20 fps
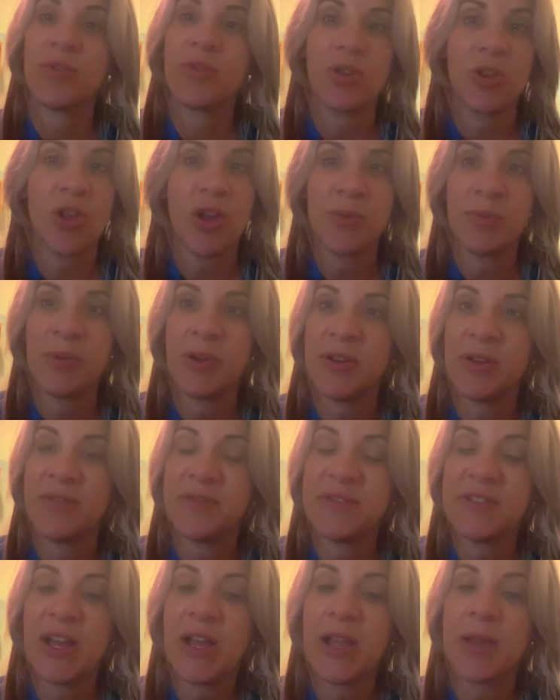a long period
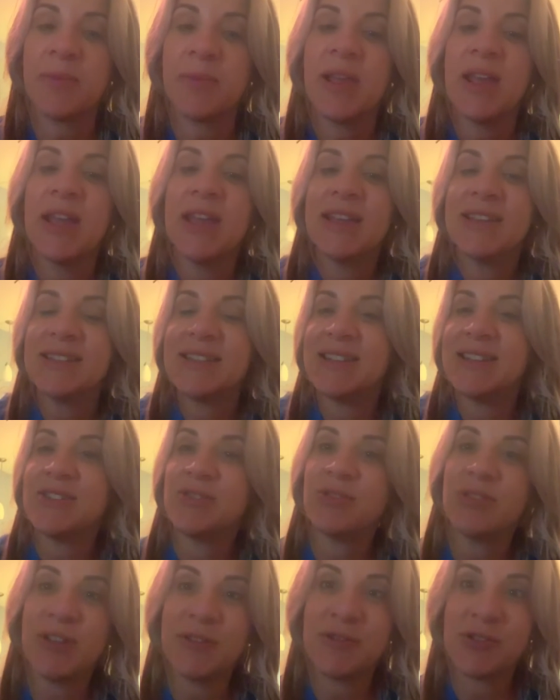of time tend
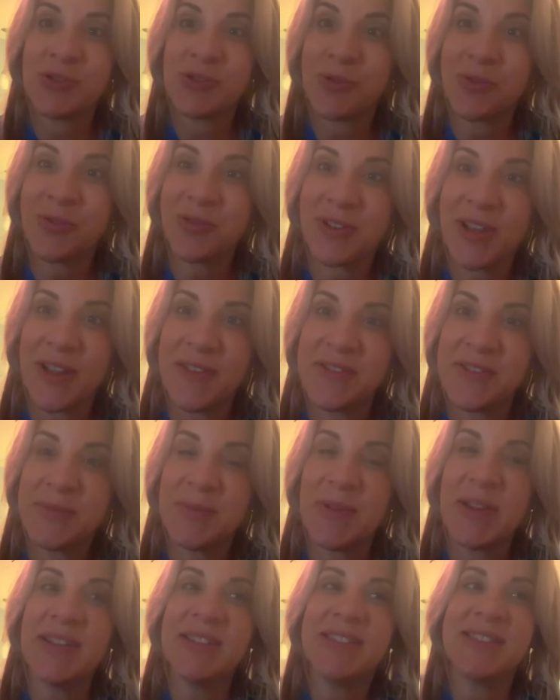to live shorter
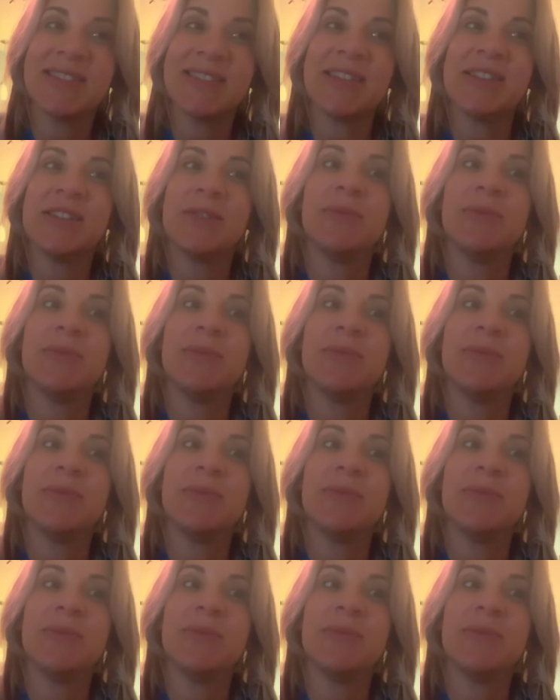lifespans, tend to